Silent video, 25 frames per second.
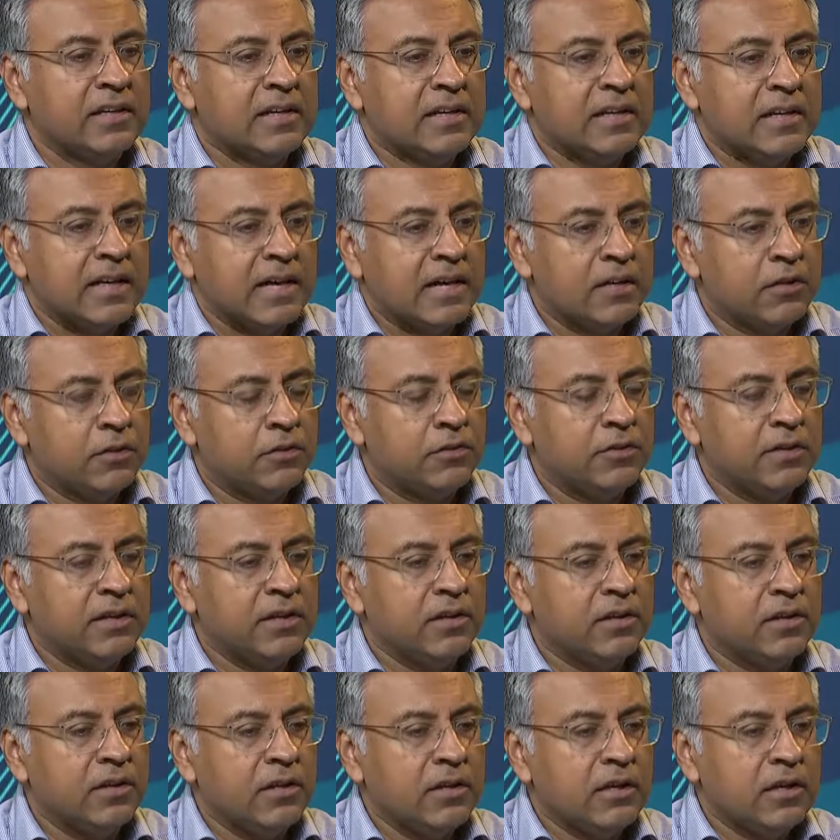And I
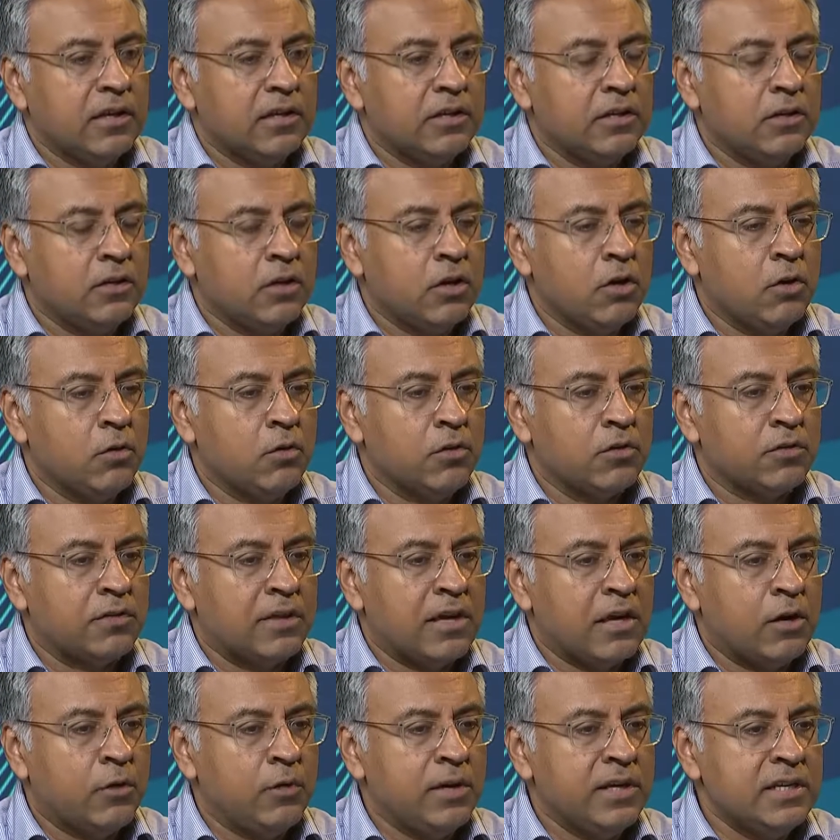think,
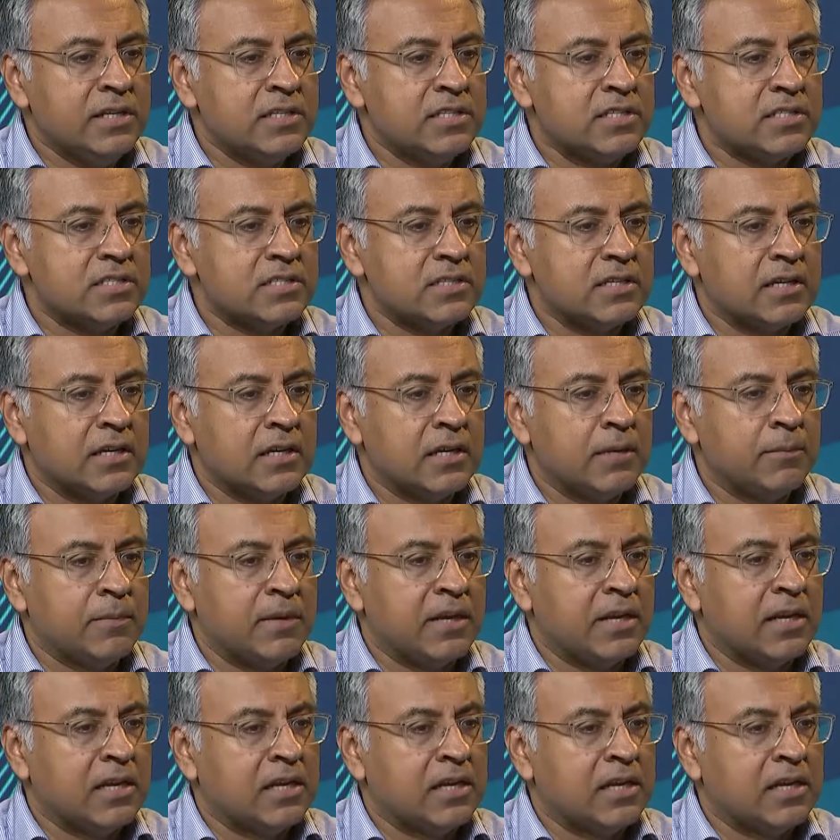there is a